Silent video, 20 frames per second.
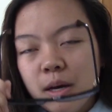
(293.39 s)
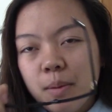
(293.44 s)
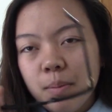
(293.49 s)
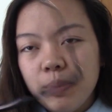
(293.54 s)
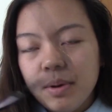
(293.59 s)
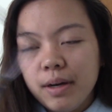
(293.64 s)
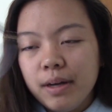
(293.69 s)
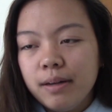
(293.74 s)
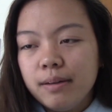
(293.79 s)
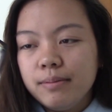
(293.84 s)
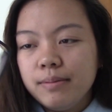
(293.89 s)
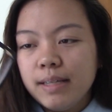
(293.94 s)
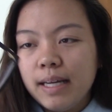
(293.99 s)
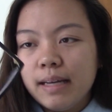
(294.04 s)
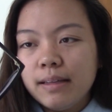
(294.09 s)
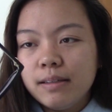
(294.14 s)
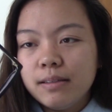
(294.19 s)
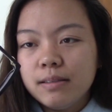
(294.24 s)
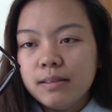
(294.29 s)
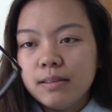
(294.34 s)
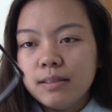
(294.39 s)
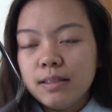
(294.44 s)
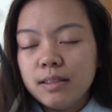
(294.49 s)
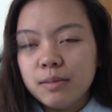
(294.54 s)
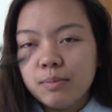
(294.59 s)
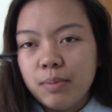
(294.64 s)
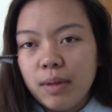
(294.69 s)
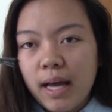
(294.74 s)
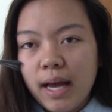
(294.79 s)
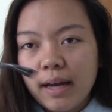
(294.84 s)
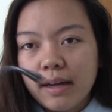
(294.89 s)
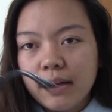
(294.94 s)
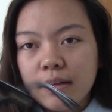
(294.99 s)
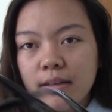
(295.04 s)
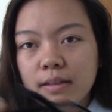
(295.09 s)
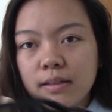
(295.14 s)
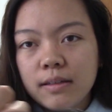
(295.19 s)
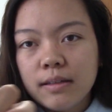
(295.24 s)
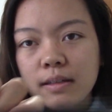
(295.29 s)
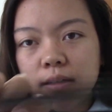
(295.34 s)
But yeah, they're just these
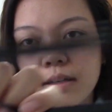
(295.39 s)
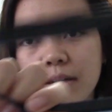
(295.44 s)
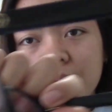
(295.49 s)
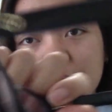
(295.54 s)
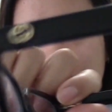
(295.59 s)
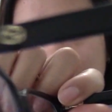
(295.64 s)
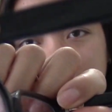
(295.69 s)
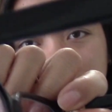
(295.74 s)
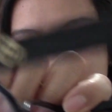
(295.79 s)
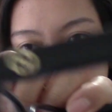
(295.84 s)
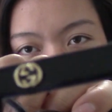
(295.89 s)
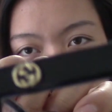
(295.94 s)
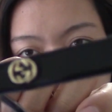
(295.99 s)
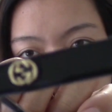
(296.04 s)
black glasses.